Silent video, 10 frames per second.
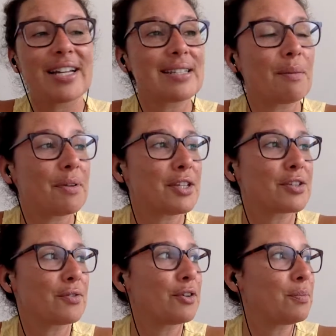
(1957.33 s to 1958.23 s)
ends up in
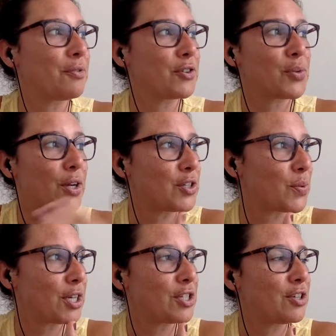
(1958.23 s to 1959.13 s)
this group for
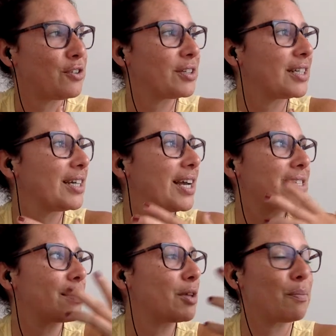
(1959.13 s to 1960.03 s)
2022,
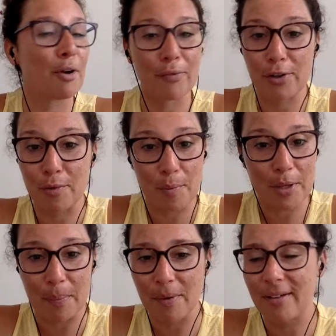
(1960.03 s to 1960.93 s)
it's going to be the perfect group of
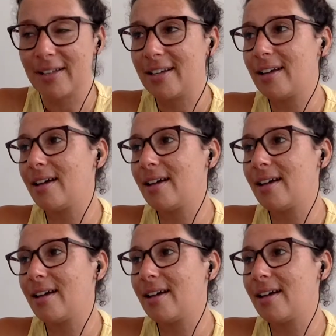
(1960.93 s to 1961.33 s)
people.